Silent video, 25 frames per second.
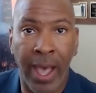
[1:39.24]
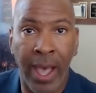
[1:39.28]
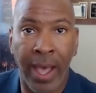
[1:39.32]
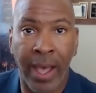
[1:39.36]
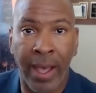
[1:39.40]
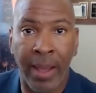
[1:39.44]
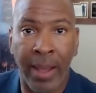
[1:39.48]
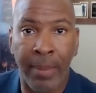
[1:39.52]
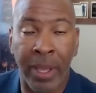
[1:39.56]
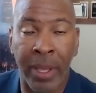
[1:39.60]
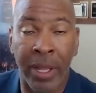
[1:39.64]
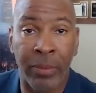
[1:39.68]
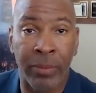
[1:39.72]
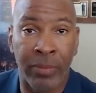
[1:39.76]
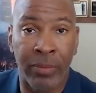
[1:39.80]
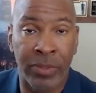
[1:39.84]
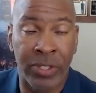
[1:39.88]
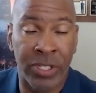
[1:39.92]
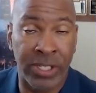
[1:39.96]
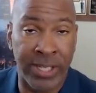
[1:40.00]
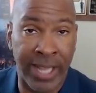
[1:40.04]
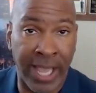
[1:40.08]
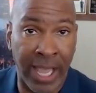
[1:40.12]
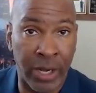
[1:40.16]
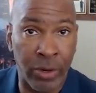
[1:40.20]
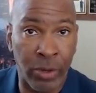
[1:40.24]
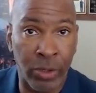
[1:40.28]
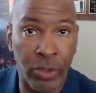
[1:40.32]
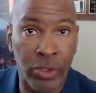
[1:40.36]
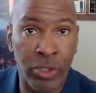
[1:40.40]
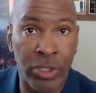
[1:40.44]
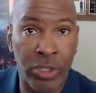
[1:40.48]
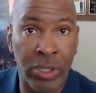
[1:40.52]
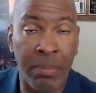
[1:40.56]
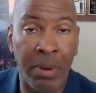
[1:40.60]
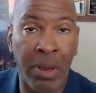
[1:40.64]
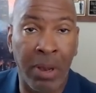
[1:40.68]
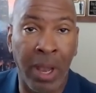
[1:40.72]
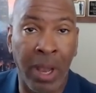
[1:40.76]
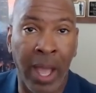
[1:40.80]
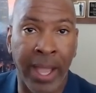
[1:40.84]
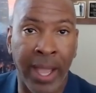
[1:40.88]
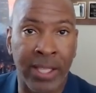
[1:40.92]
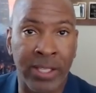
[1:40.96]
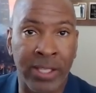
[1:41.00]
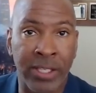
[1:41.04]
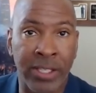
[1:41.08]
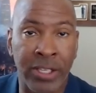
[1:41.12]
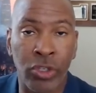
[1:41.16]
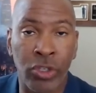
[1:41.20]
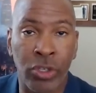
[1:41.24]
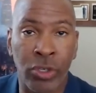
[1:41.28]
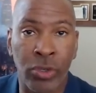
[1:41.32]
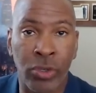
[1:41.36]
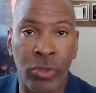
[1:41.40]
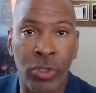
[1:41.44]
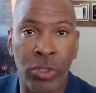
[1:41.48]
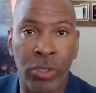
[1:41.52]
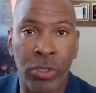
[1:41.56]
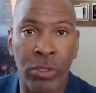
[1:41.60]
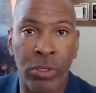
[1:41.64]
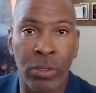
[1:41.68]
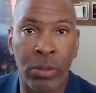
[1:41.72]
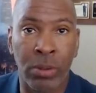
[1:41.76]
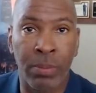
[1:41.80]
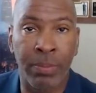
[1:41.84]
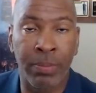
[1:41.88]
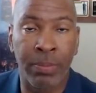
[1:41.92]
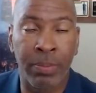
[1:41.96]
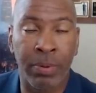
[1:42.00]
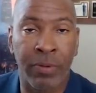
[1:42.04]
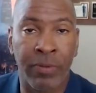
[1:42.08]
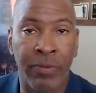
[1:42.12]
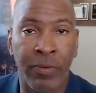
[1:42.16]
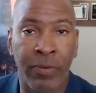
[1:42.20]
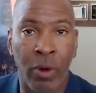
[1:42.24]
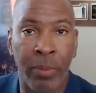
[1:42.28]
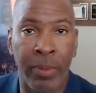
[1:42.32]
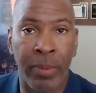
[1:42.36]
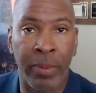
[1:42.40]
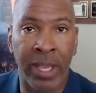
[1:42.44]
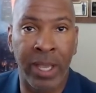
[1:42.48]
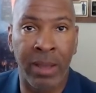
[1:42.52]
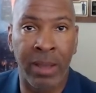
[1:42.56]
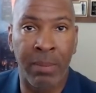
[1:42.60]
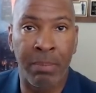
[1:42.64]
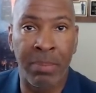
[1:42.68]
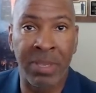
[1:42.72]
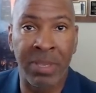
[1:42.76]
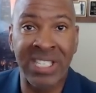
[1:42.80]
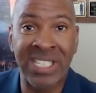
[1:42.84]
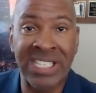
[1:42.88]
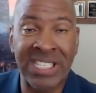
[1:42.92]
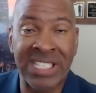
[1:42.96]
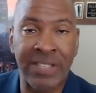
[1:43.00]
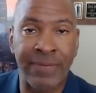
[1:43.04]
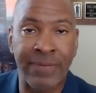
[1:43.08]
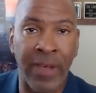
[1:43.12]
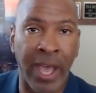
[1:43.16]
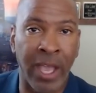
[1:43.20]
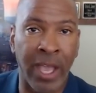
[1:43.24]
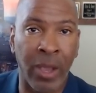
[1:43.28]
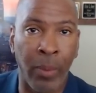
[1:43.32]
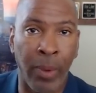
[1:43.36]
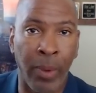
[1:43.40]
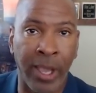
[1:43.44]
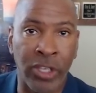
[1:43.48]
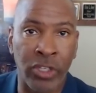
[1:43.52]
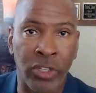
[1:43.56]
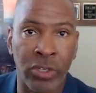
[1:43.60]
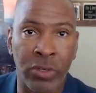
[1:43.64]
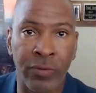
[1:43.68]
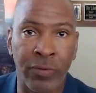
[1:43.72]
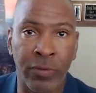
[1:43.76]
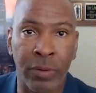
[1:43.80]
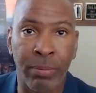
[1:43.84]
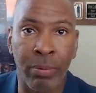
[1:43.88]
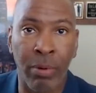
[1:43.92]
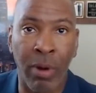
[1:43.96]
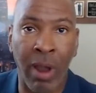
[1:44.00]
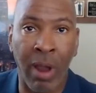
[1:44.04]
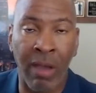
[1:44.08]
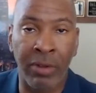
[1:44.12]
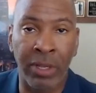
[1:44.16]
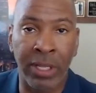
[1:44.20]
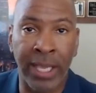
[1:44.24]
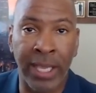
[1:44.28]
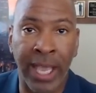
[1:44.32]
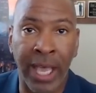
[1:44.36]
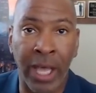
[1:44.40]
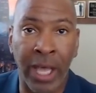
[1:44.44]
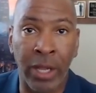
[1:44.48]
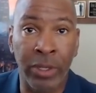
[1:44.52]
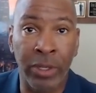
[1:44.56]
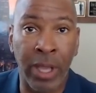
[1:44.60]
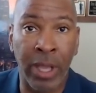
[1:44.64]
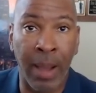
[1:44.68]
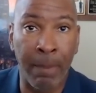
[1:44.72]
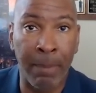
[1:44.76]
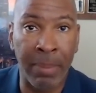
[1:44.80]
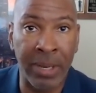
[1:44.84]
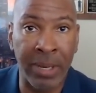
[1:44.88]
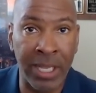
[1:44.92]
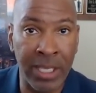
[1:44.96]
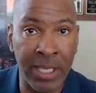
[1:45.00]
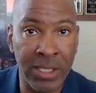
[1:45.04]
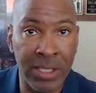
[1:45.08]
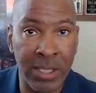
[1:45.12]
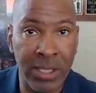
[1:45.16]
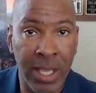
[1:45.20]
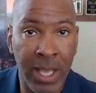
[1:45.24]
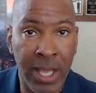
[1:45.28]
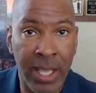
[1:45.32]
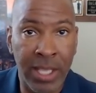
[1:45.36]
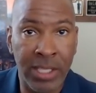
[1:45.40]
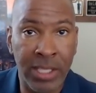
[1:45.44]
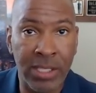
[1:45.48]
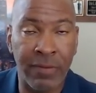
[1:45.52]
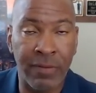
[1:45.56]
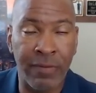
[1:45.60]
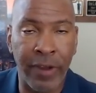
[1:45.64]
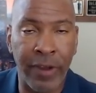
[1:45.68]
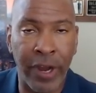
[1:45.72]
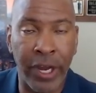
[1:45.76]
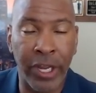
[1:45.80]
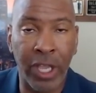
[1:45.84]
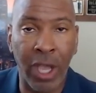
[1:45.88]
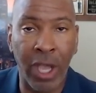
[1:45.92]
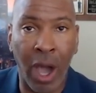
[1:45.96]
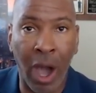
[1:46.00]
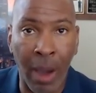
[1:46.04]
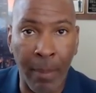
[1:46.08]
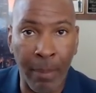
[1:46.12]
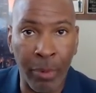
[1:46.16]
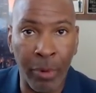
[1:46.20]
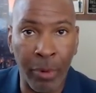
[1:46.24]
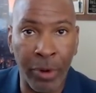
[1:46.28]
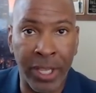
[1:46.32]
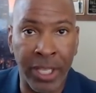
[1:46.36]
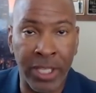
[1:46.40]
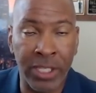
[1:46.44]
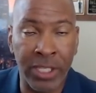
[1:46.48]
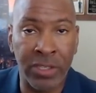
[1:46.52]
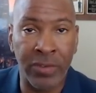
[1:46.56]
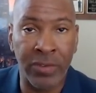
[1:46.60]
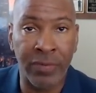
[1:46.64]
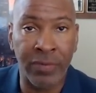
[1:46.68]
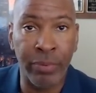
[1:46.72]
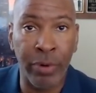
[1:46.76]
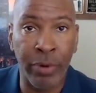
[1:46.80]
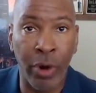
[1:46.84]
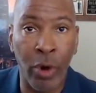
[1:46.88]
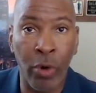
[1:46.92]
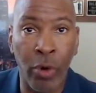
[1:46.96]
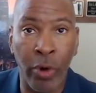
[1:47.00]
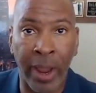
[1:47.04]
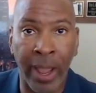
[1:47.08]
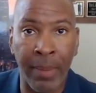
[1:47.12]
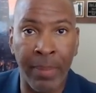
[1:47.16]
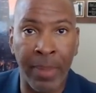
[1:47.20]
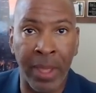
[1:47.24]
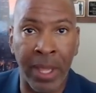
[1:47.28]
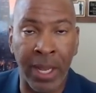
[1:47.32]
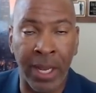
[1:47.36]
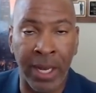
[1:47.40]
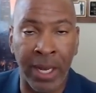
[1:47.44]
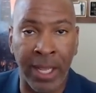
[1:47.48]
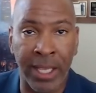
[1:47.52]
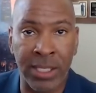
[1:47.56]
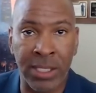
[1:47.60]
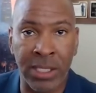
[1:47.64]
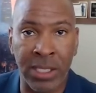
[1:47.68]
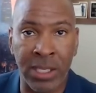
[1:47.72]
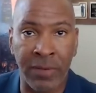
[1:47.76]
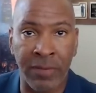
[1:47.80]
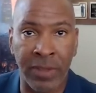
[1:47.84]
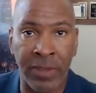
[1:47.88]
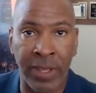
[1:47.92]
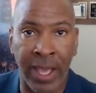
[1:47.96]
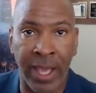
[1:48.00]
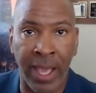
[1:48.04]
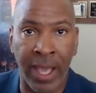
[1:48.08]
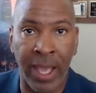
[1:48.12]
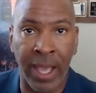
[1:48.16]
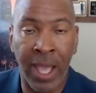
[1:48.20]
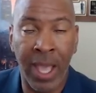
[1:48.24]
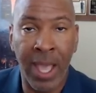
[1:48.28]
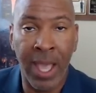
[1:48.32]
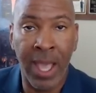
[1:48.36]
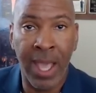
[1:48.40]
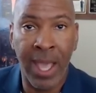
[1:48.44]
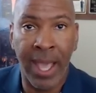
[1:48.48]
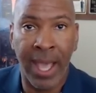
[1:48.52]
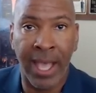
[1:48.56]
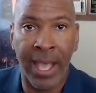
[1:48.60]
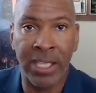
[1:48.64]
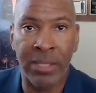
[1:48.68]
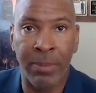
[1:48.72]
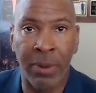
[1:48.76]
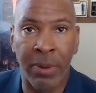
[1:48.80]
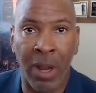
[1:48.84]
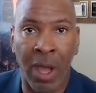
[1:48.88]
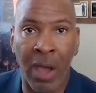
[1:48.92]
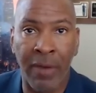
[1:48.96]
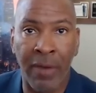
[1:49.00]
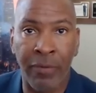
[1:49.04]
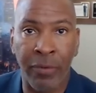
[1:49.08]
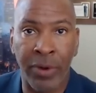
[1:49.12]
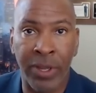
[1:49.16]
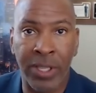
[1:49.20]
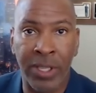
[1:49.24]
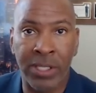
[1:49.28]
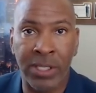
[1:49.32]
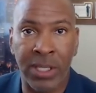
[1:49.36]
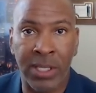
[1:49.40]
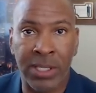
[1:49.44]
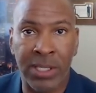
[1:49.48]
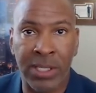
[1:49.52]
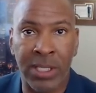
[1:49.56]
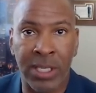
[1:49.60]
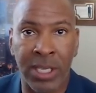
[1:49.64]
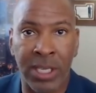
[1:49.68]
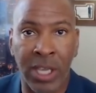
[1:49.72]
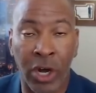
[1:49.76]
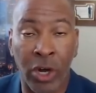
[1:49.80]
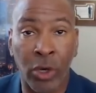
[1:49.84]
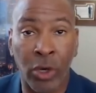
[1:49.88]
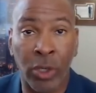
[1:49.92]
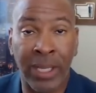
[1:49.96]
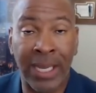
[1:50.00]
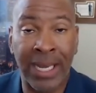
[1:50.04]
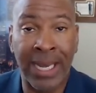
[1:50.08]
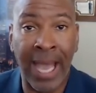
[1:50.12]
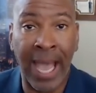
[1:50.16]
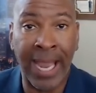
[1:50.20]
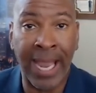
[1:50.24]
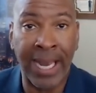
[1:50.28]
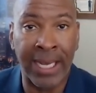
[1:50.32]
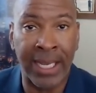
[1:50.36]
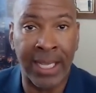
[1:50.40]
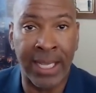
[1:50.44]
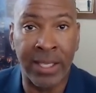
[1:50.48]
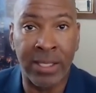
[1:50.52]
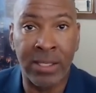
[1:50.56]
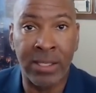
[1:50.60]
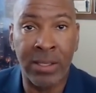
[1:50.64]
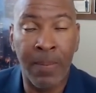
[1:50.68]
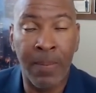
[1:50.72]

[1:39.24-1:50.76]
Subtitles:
and standards, compliance issues to performing a business valuation for privately held companies. It's a very comprehensive program that NACVA has been offering since the early 90s.